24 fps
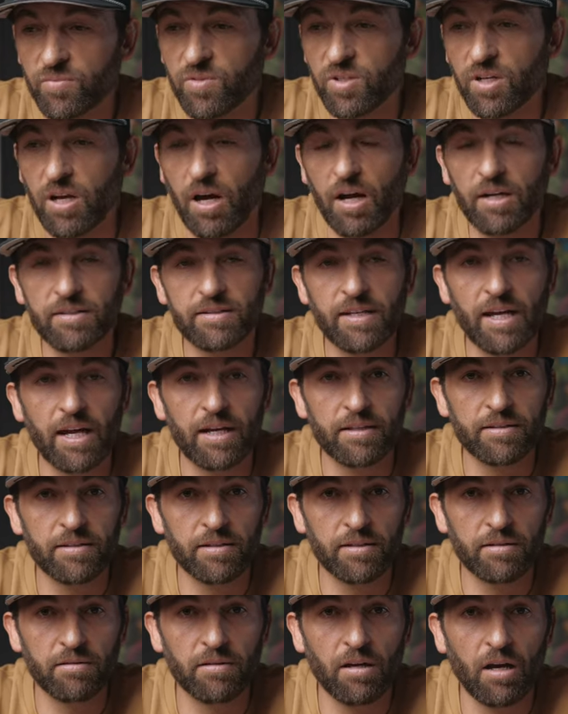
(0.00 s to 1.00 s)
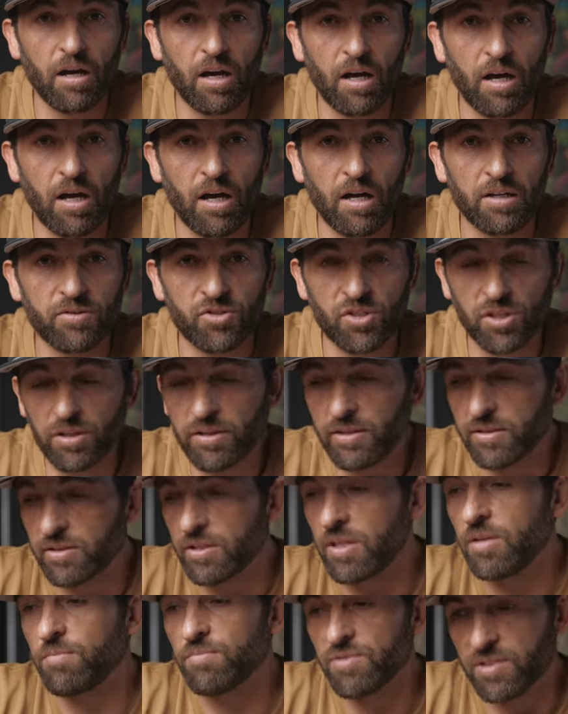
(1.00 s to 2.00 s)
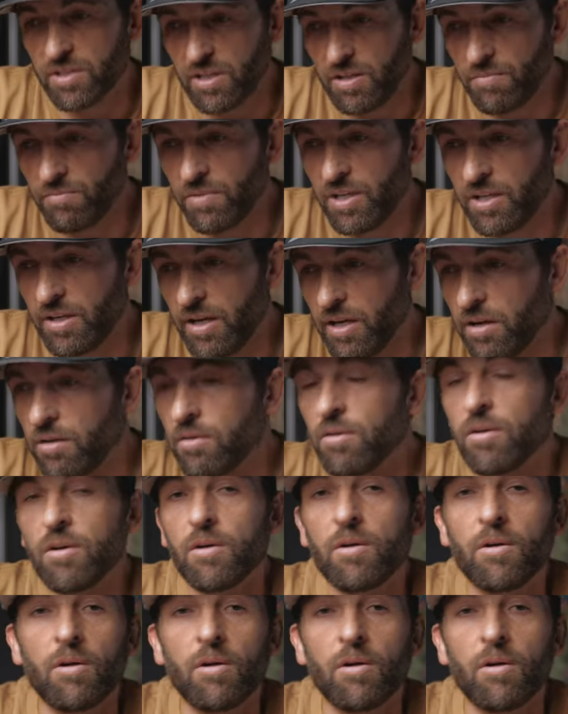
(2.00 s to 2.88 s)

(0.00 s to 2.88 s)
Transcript: Contacted Chili Sleep, SleepMe now.